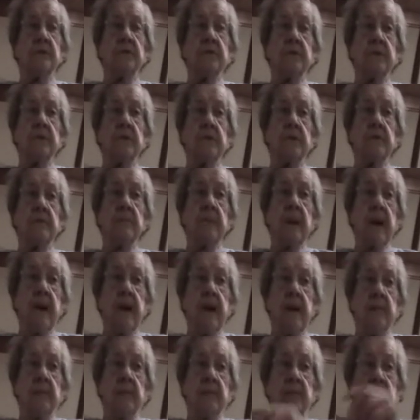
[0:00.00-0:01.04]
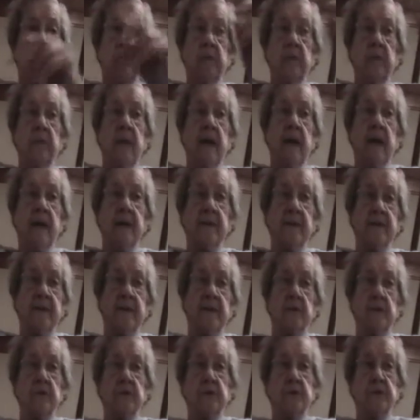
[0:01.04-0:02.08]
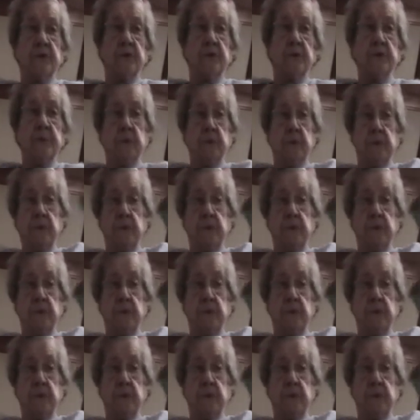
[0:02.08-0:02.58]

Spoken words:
You can buy them. They're little icicles that you put.